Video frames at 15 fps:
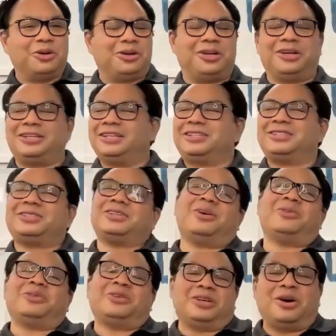
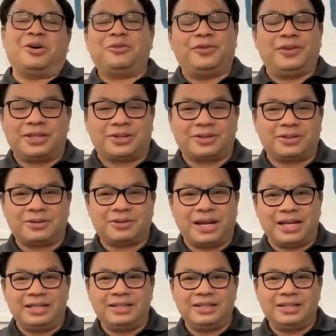So go figure,
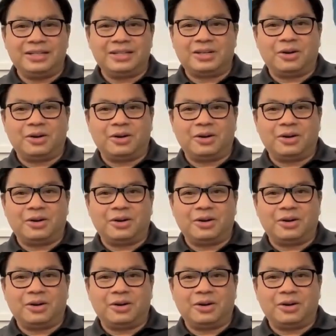right? Go.